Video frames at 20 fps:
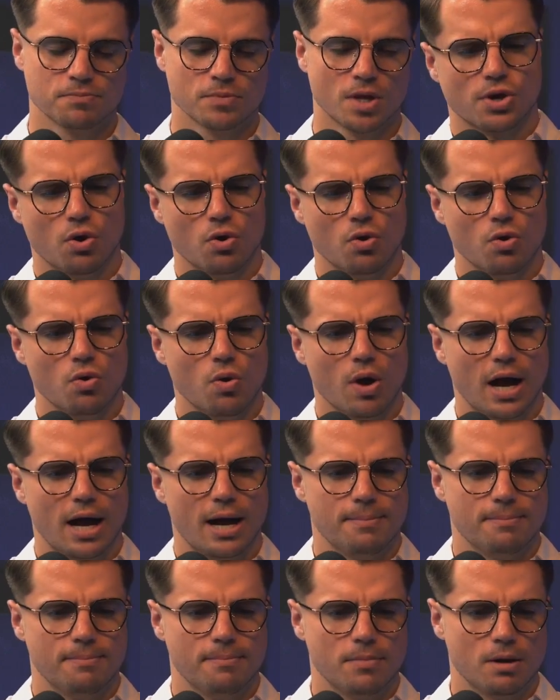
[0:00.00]
So
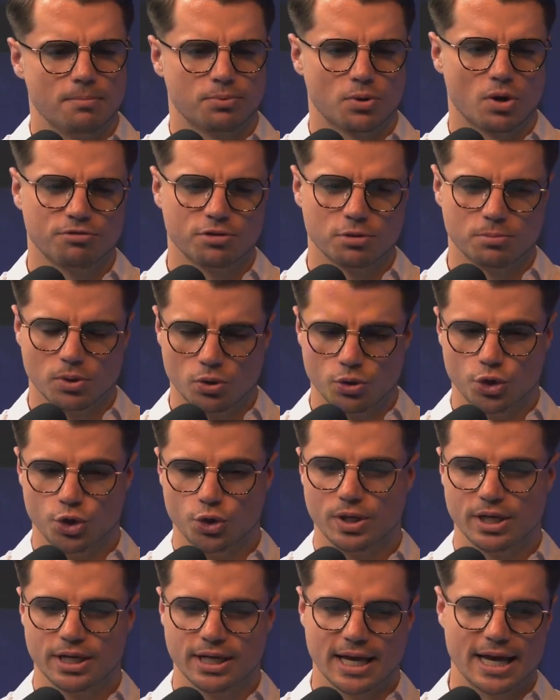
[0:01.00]
profitable
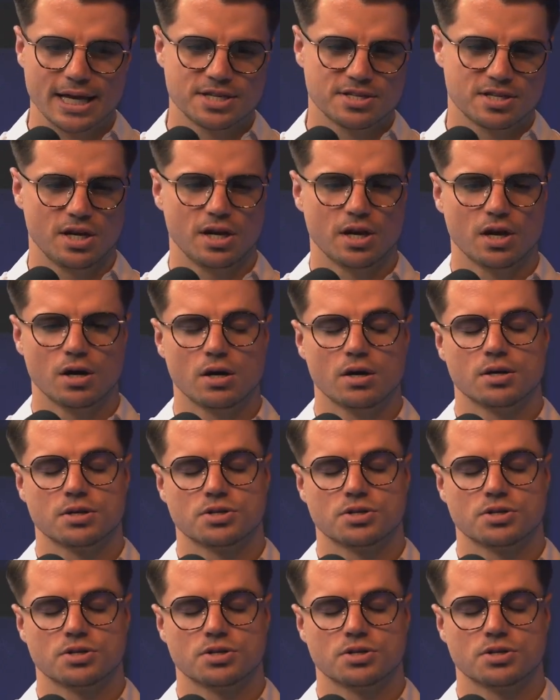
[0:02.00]
unit case here.